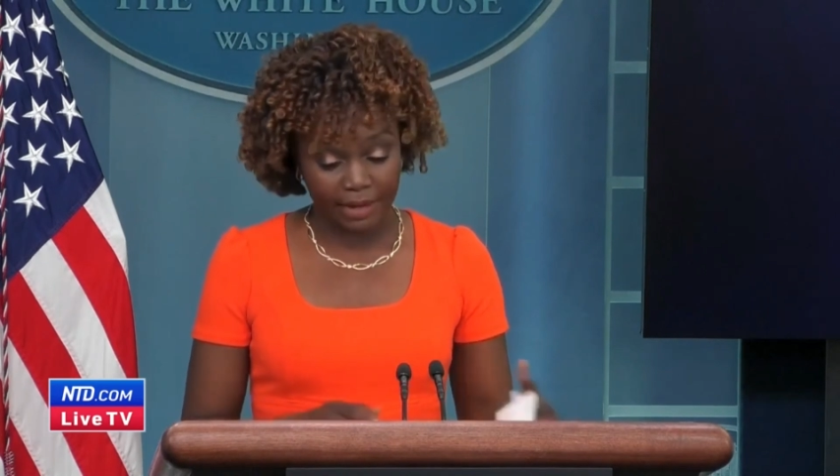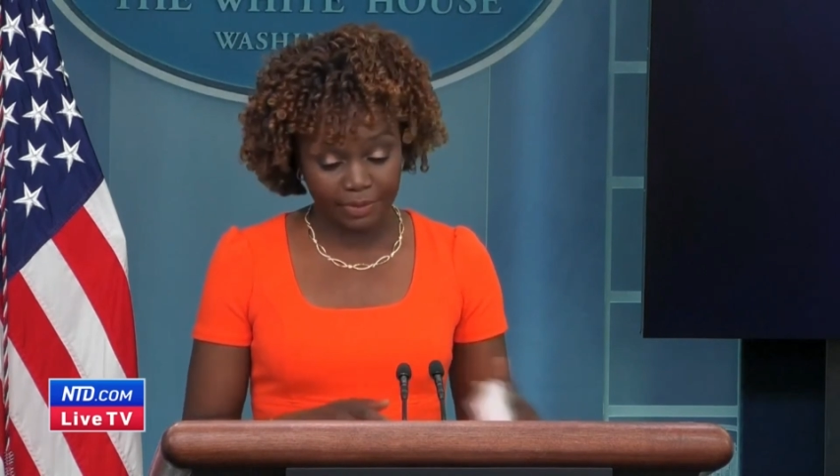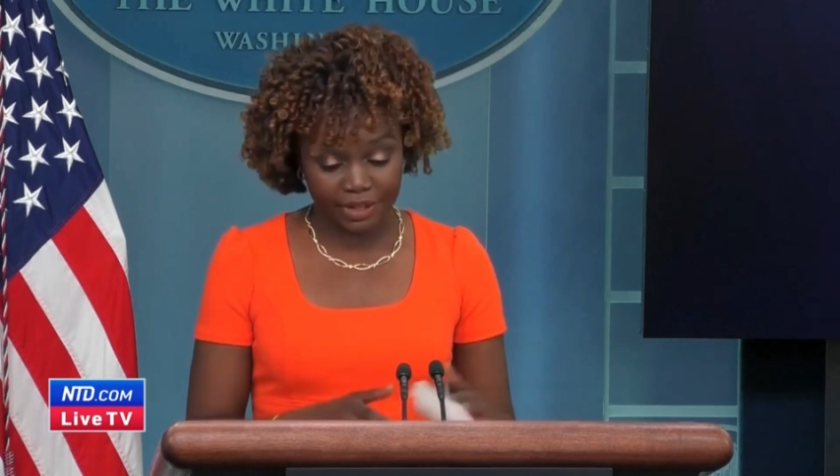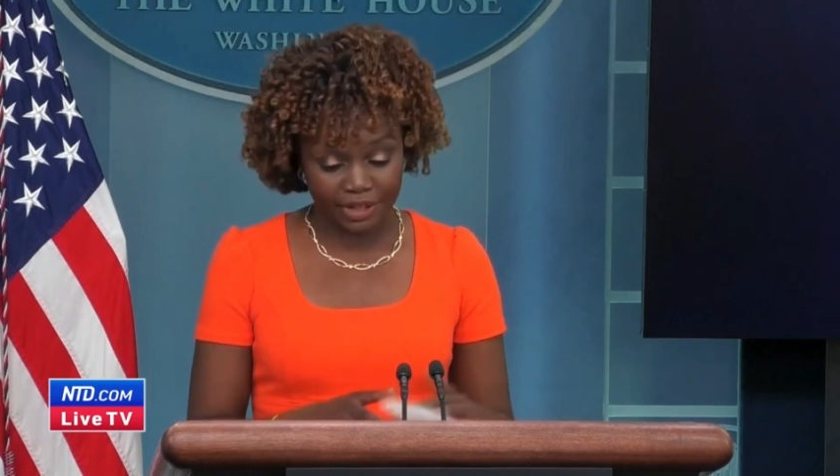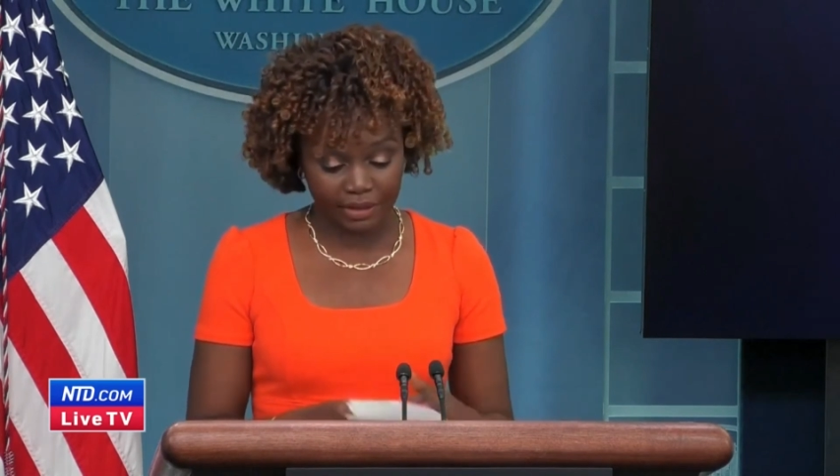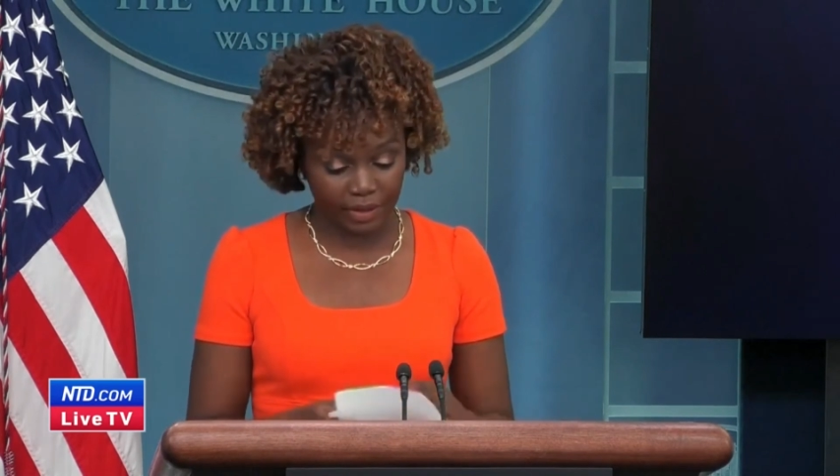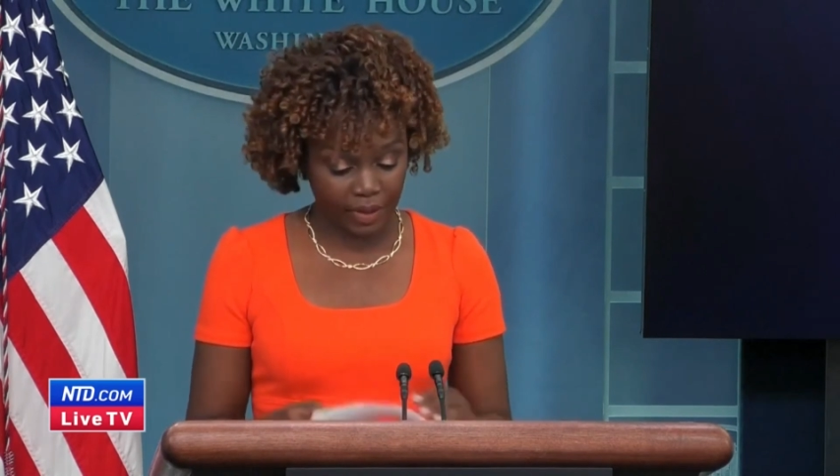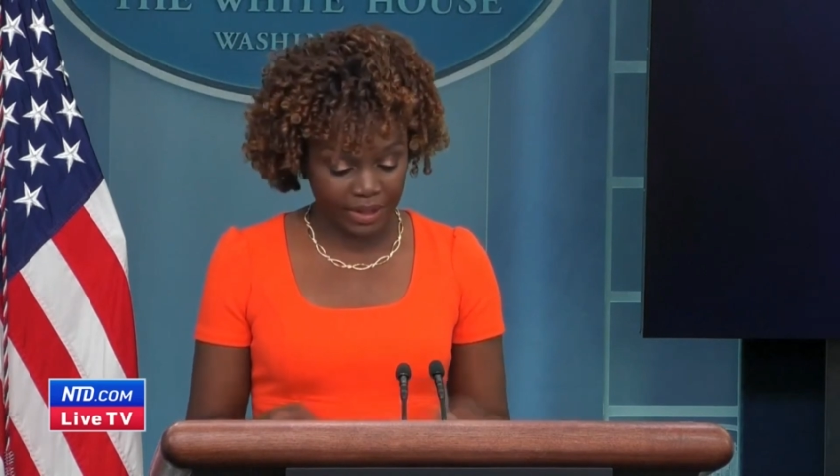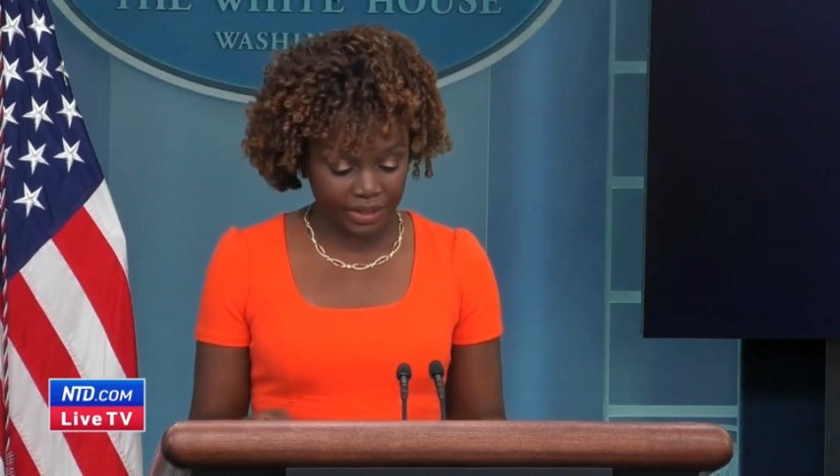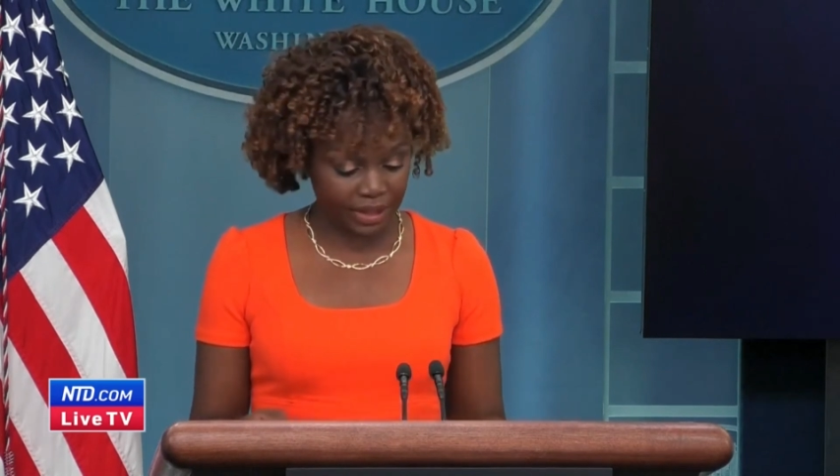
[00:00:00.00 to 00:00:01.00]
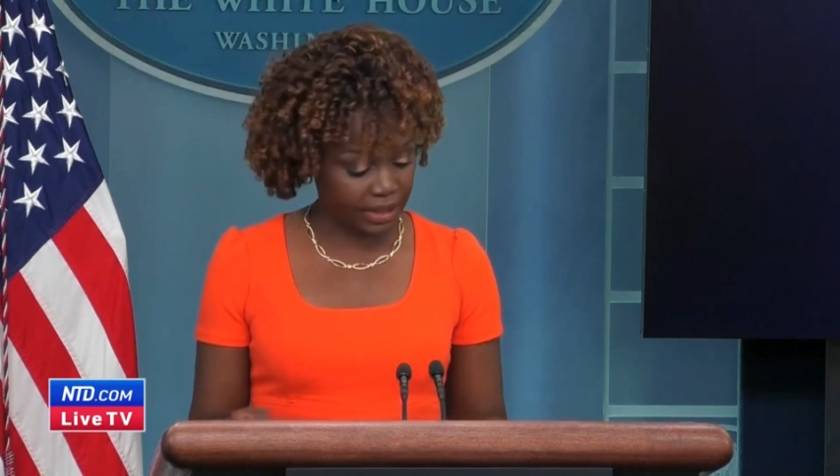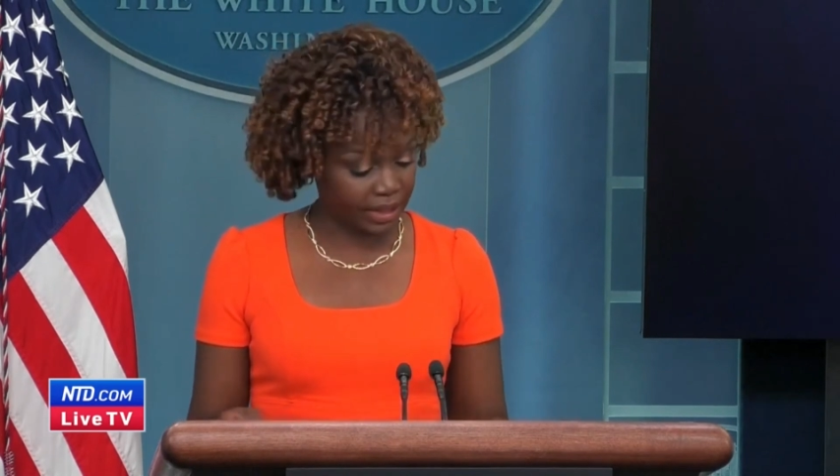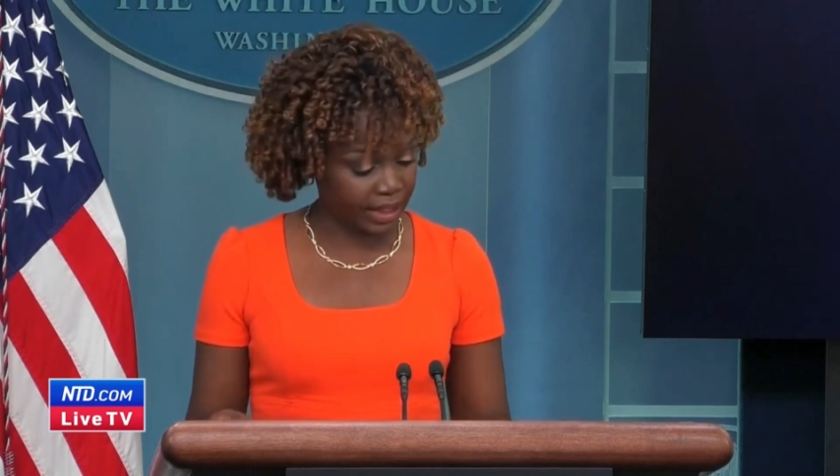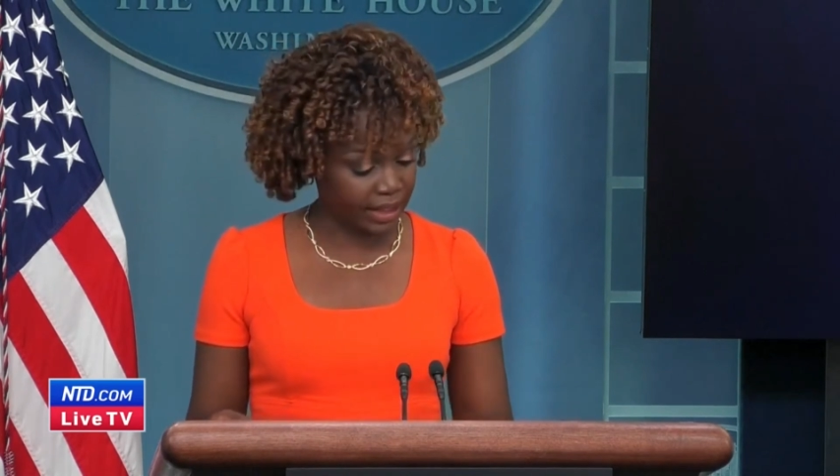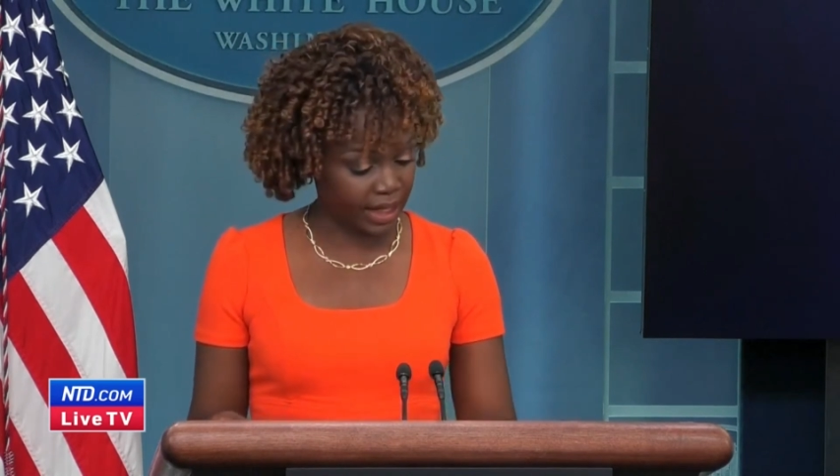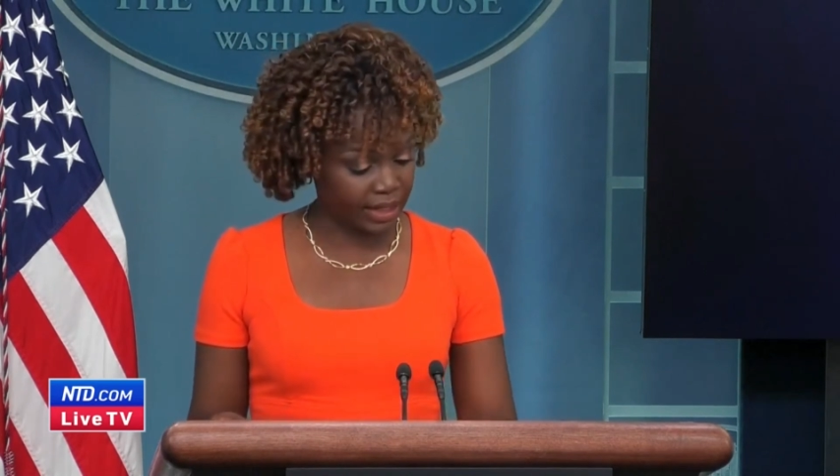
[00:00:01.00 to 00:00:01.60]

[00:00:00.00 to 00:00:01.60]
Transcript: I appreciate the question, and I,